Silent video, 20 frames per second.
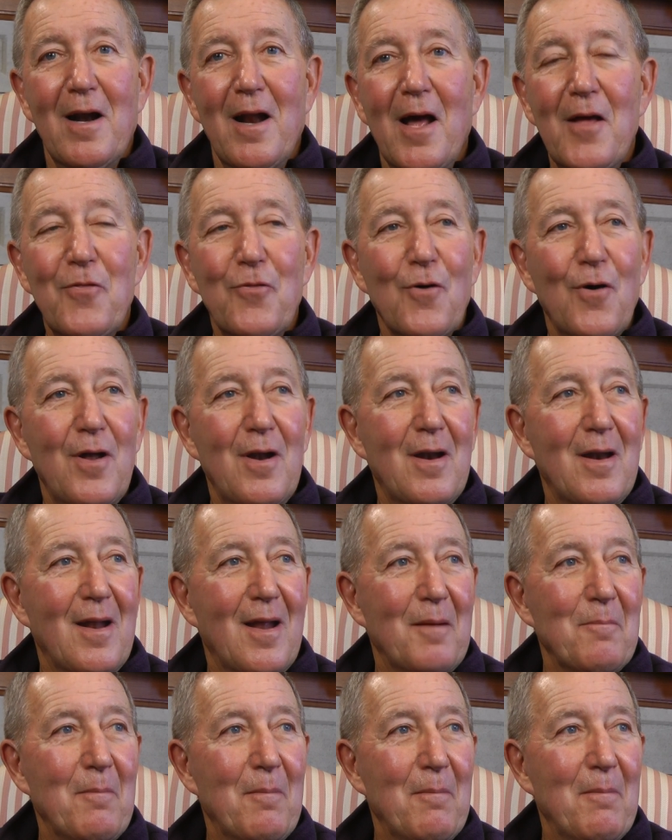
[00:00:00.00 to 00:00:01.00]
and I thought,
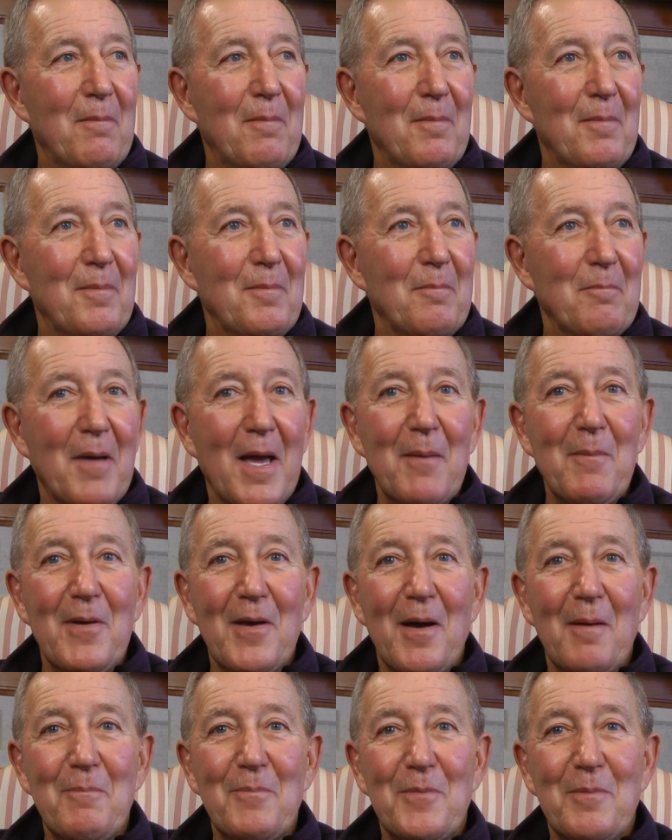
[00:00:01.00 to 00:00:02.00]
maybe
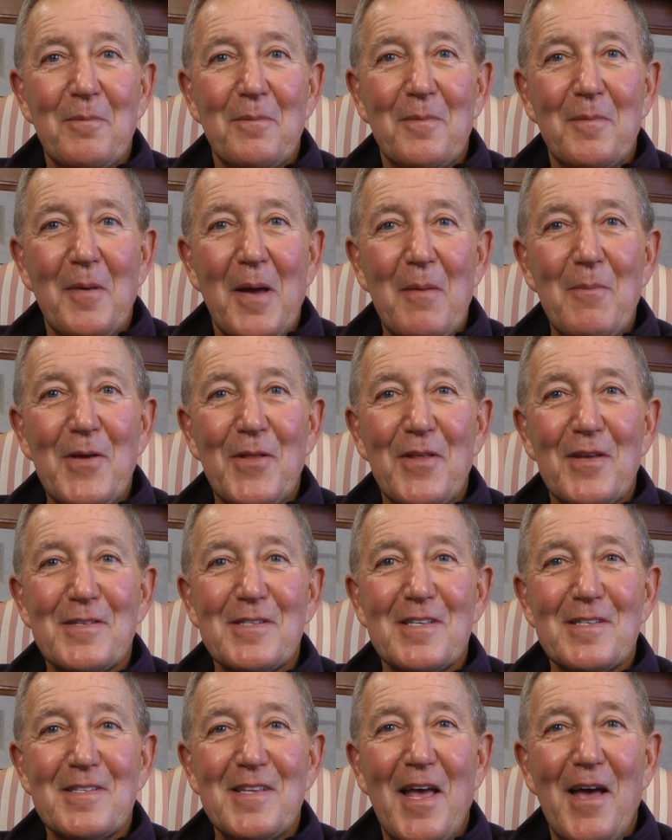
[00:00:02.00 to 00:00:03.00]

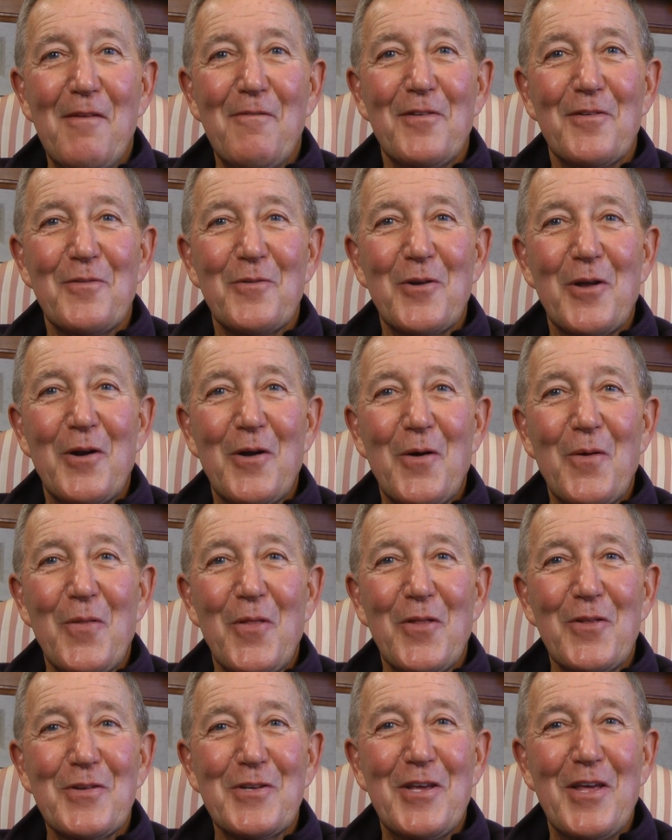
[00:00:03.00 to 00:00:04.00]
this is heaven,
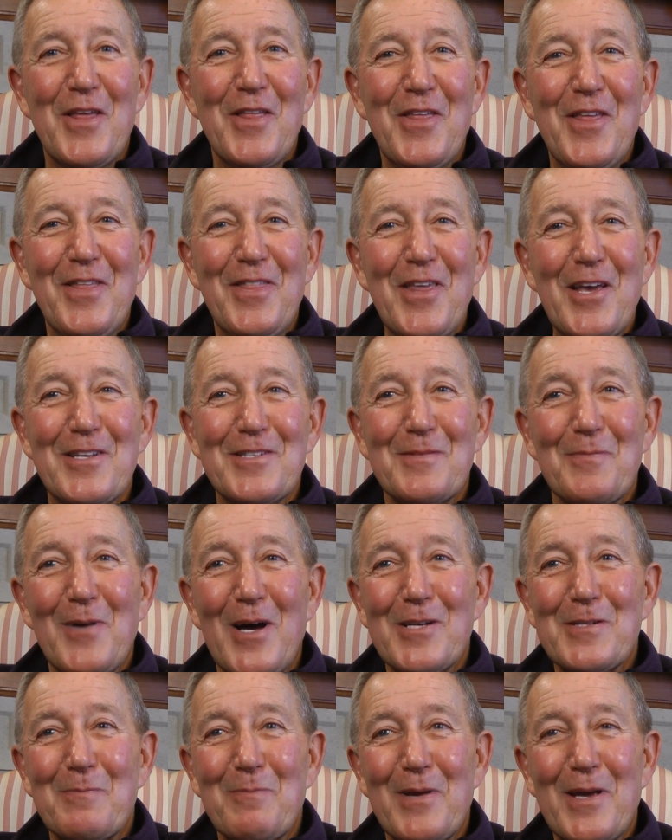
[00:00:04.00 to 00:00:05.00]
this
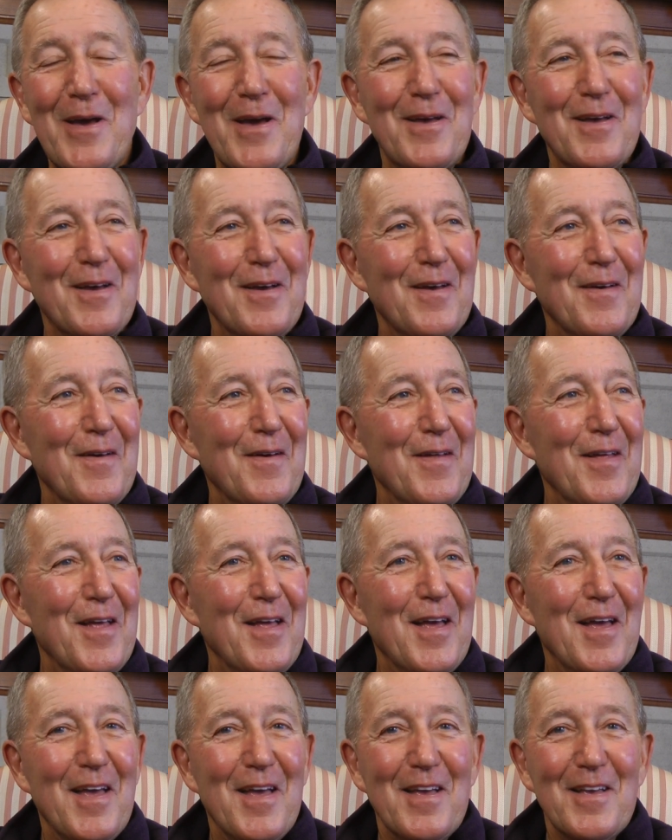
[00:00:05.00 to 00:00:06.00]
must be.
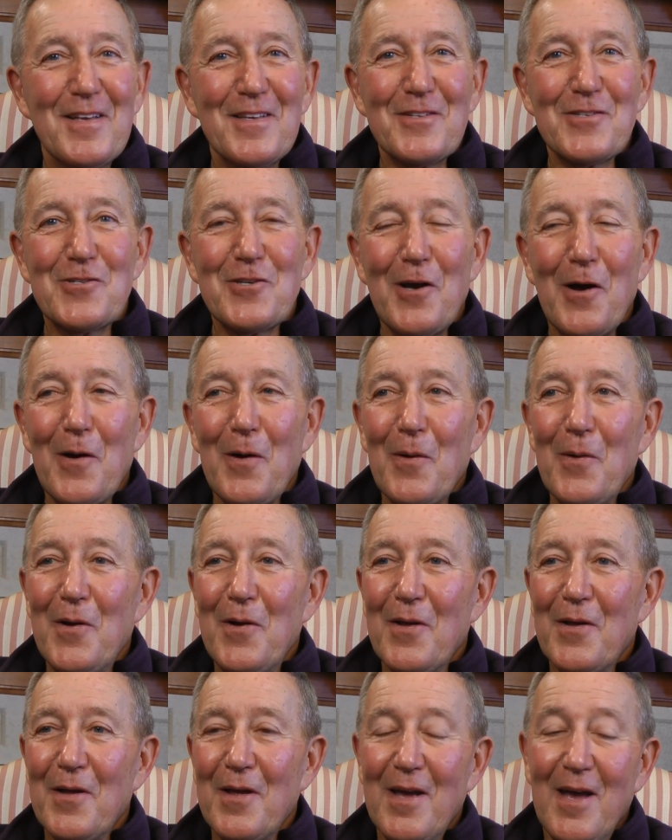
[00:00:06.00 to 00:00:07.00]
So
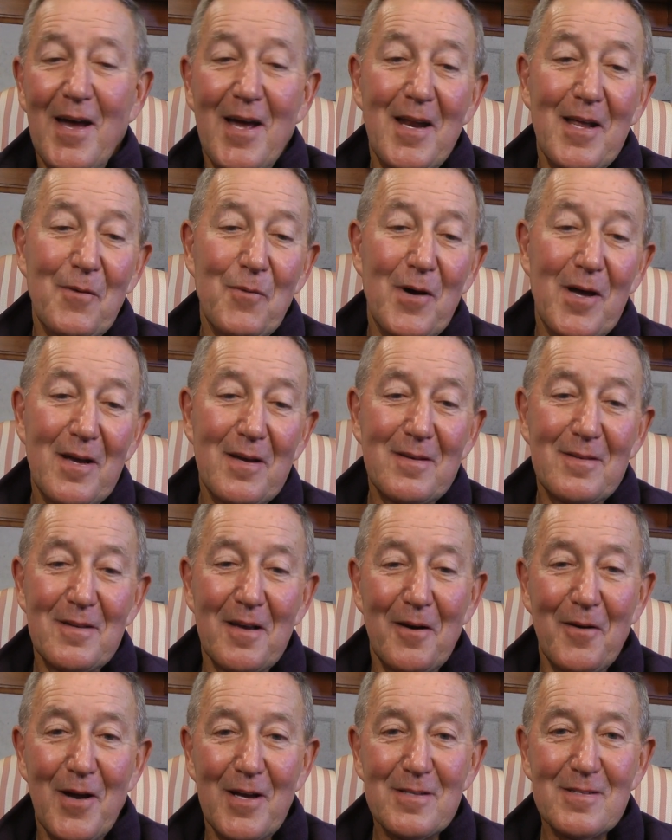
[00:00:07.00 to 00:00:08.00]
anyway,
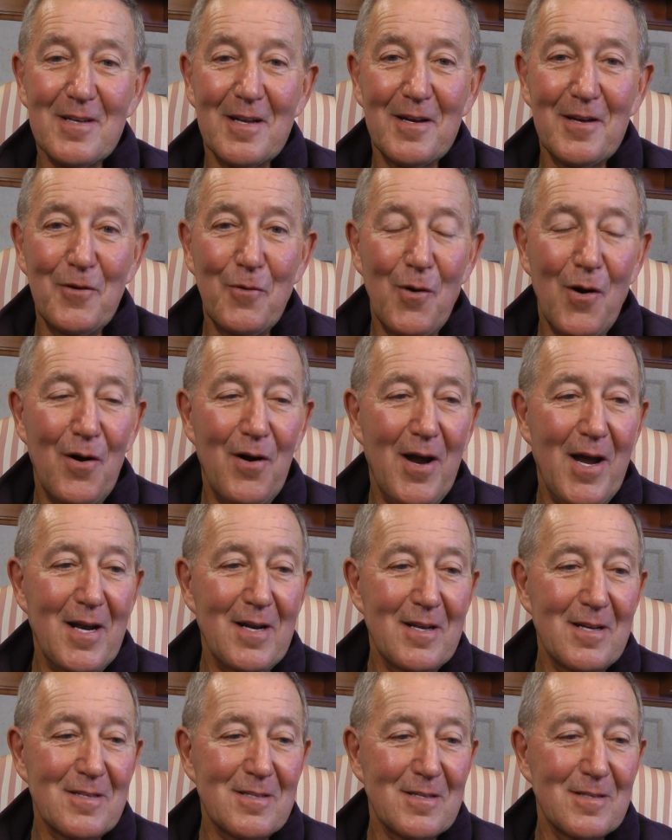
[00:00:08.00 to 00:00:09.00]
I said, "Are you all right?"
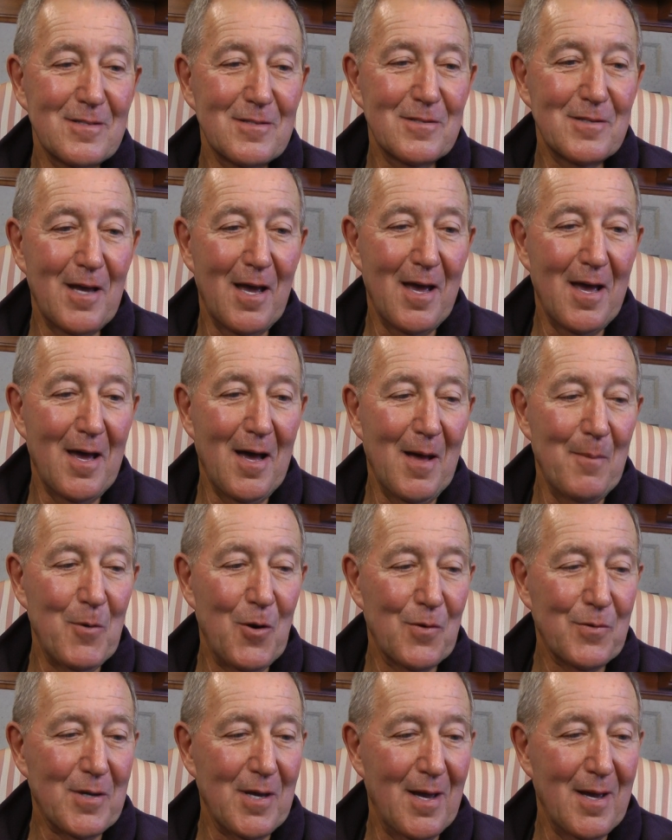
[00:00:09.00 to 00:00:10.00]
And he says, "Yeah, I'm
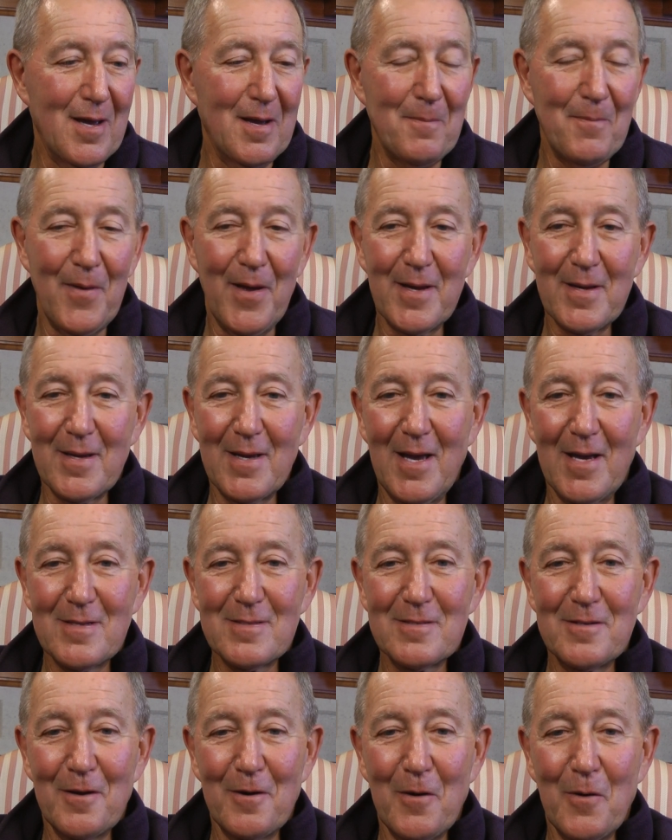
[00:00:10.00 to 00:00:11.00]
okay. I
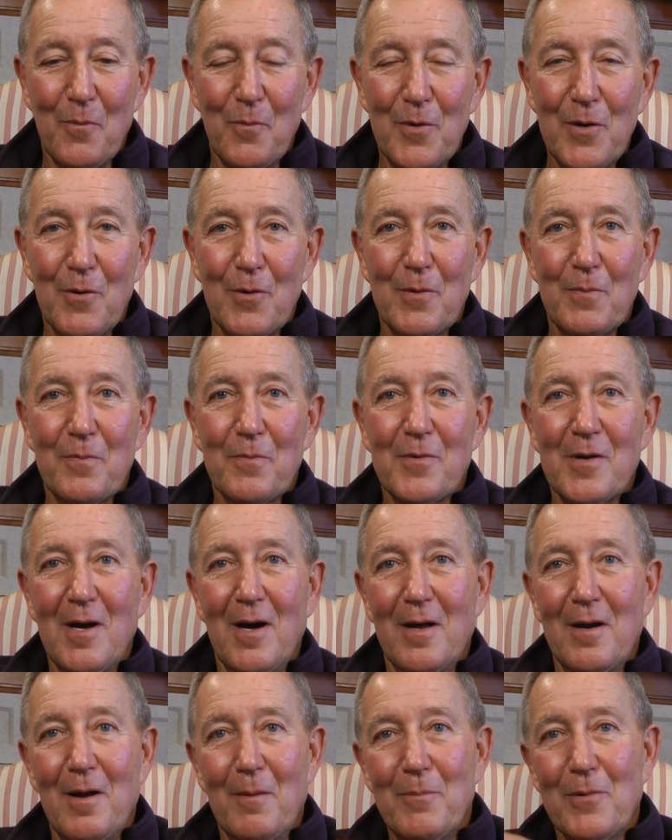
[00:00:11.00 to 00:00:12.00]
guess, we were
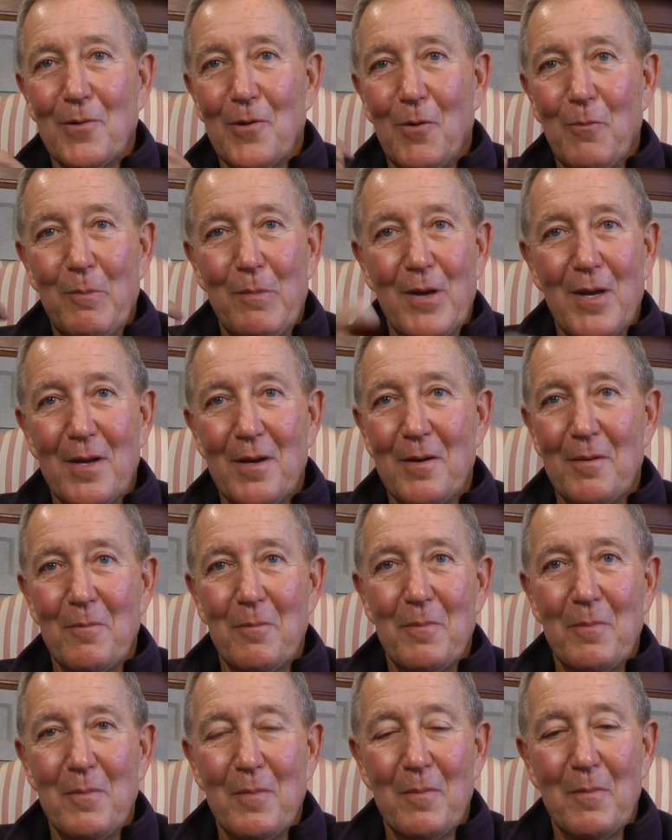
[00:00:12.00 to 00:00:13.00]
cut up a little bit,
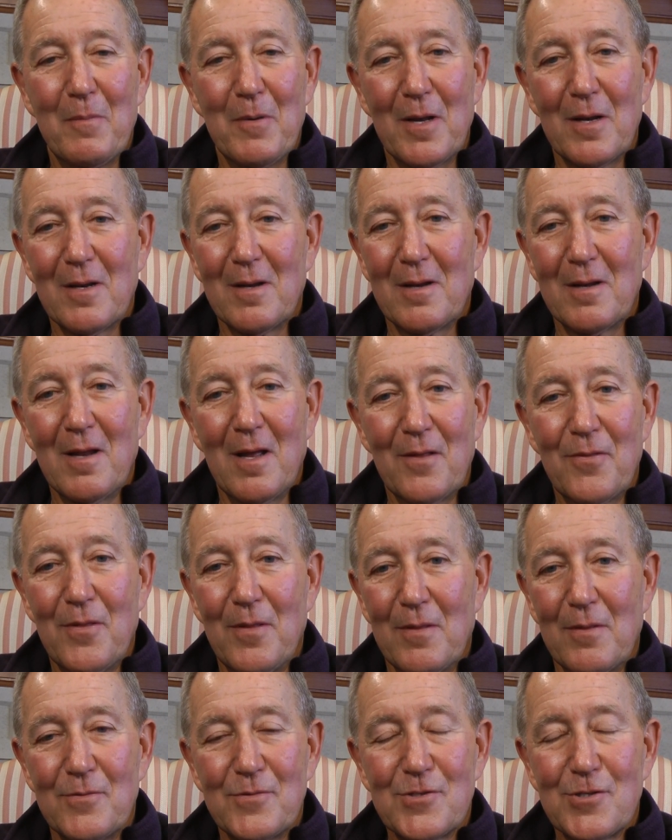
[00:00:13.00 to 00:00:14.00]
but
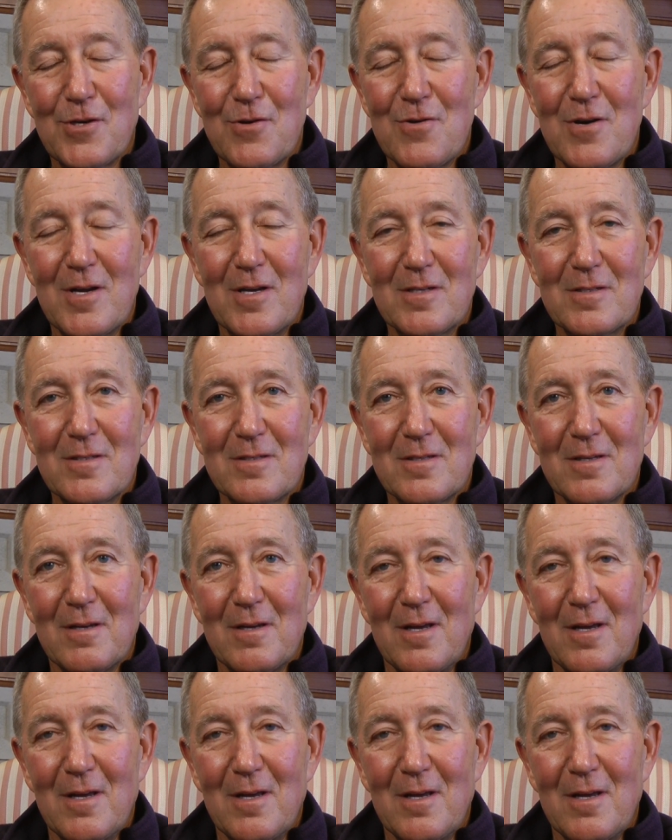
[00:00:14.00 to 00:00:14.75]
nothing serious."